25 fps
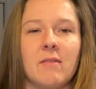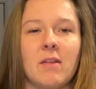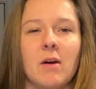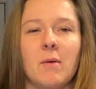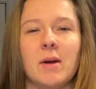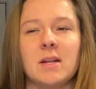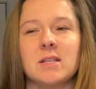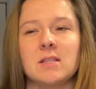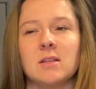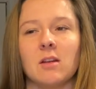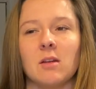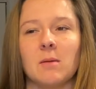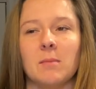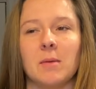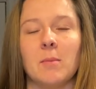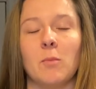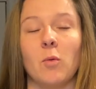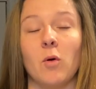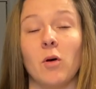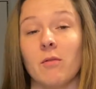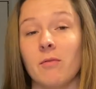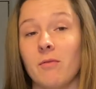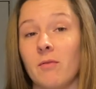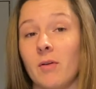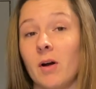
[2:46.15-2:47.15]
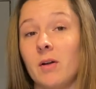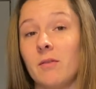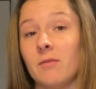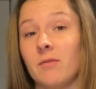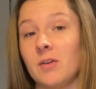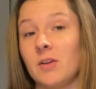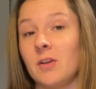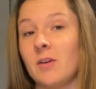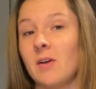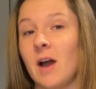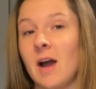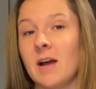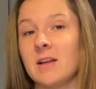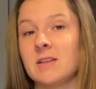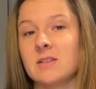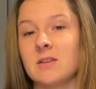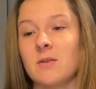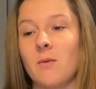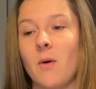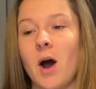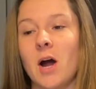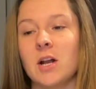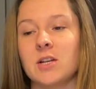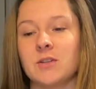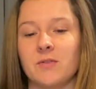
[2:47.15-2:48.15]
That way it's a little bit more fun for you guys to
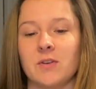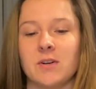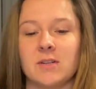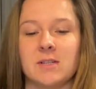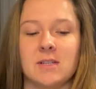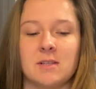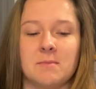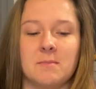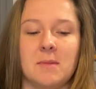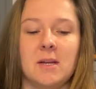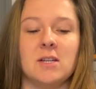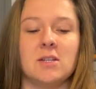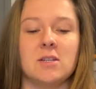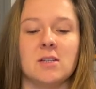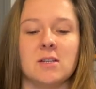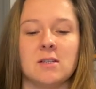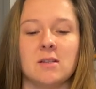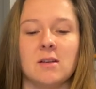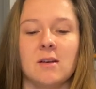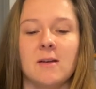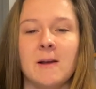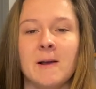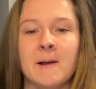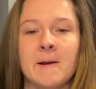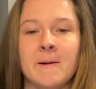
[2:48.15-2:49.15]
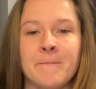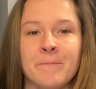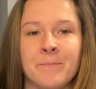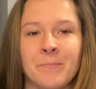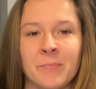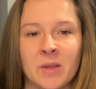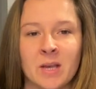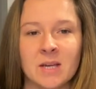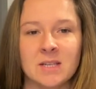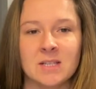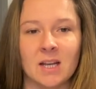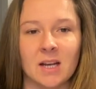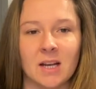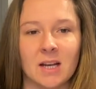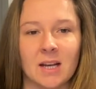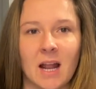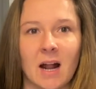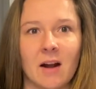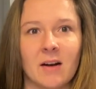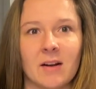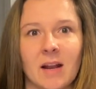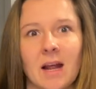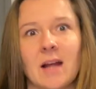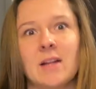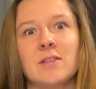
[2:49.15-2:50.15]
watch versus me just sitting
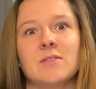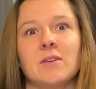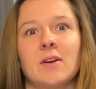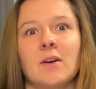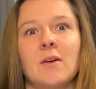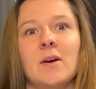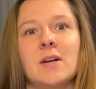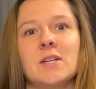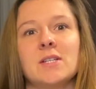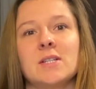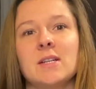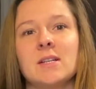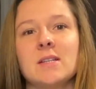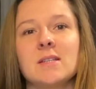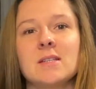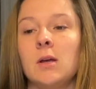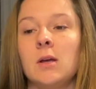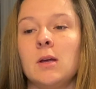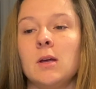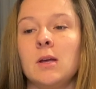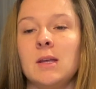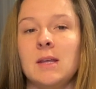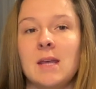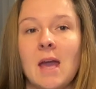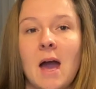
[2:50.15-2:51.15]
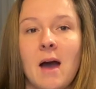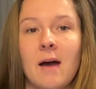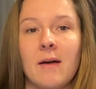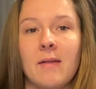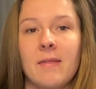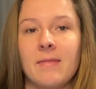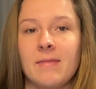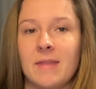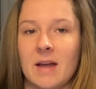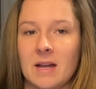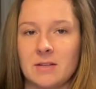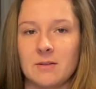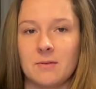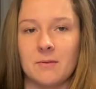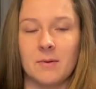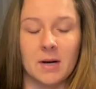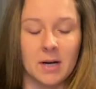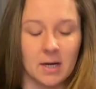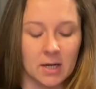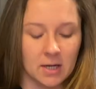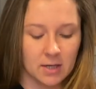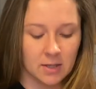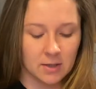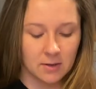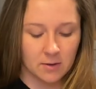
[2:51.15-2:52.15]
down and answering questions. Yeah, that's what we're
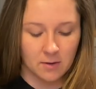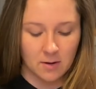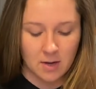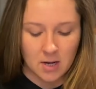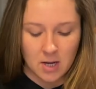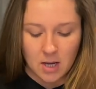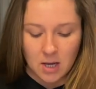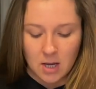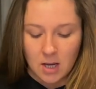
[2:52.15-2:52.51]
gonna do.